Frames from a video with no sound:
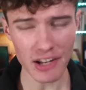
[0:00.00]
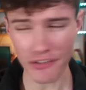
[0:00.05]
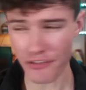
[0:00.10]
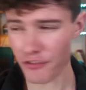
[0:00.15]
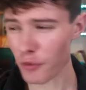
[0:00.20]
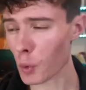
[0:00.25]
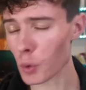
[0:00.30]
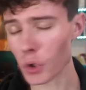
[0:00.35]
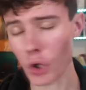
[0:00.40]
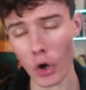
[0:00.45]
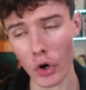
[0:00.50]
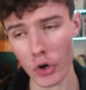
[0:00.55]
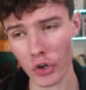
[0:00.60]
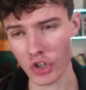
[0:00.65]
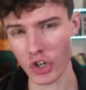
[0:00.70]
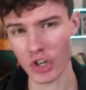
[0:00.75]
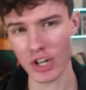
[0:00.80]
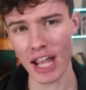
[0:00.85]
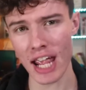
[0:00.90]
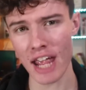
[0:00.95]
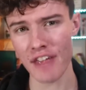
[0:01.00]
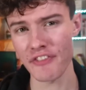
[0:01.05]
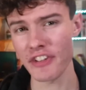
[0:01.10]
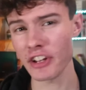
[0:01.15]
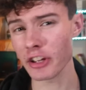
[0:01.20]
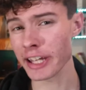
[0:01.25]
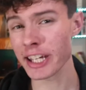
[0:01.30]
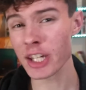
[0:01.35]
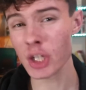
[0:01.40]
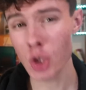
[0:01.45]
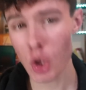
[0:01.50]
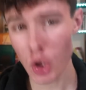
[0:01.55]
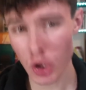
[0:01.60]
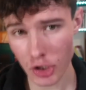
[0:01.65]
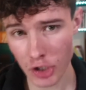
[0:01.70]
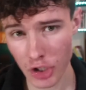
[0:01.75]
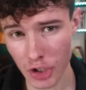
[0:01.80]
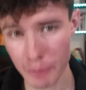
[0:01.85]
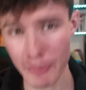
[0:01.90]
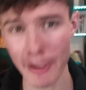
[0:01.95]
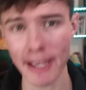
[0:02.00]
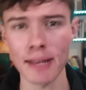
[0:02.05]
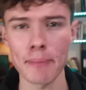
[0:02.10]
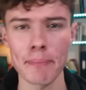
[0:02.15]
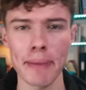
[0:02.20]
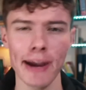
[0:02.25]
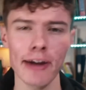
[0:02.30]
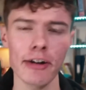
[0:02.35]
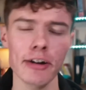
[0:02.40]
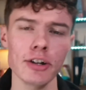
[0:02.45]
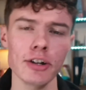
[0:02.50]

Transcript: four hours a day feeling useless by comparing